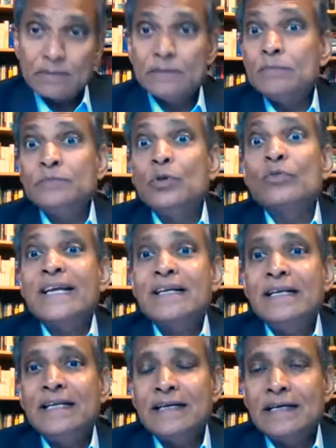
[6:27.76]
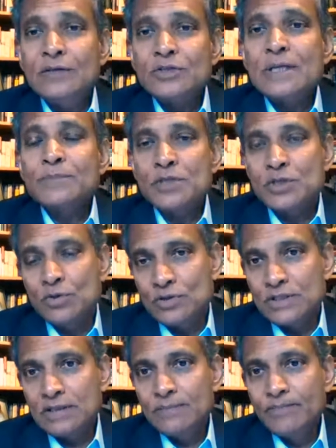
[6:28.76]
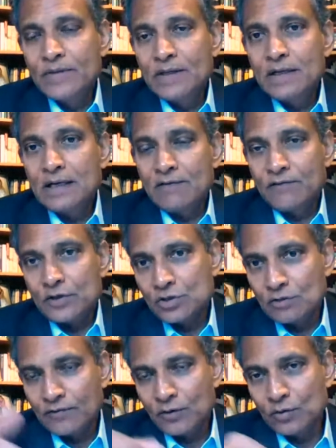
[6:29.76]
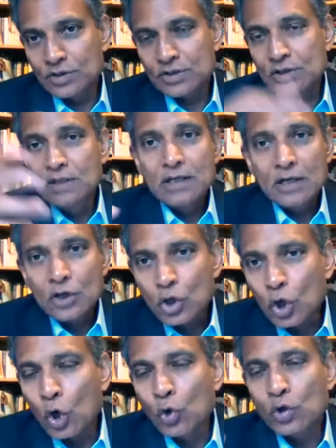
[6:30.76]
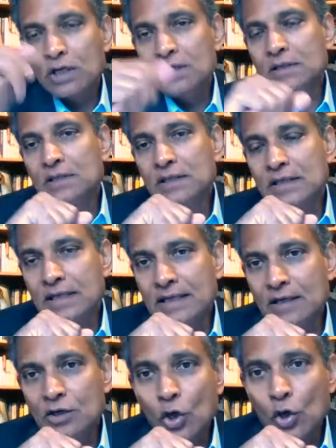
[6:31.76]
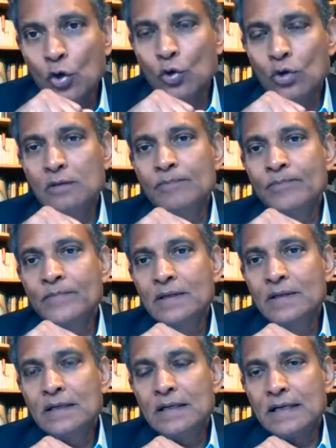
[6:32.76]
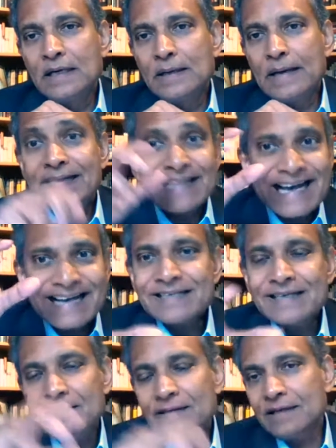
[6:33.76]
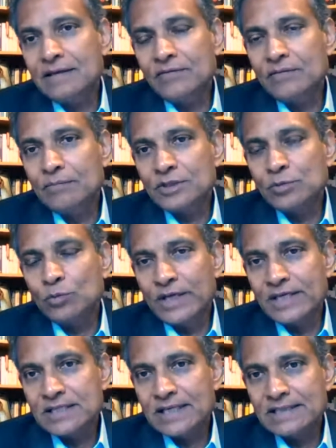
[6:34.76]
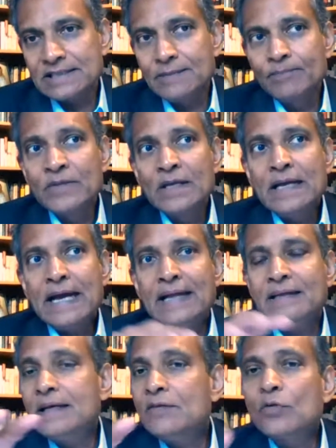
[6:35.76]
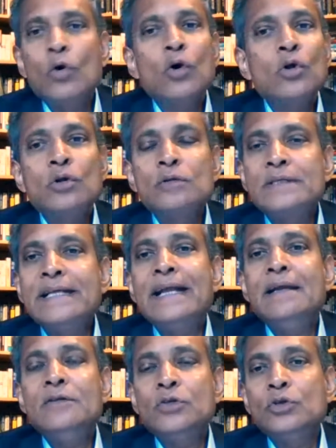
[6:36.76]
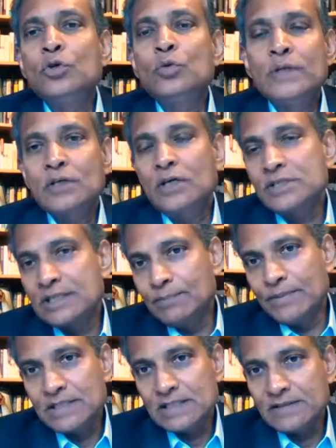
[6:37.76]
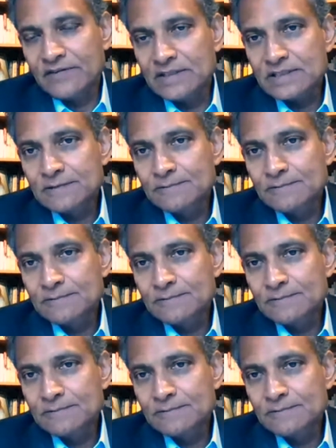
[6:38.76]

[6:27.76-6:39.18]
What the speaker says: directly now substituting fossil fuels, coke, coal, and that I think is much more exciting. And it's all then to do with cost competitiveness.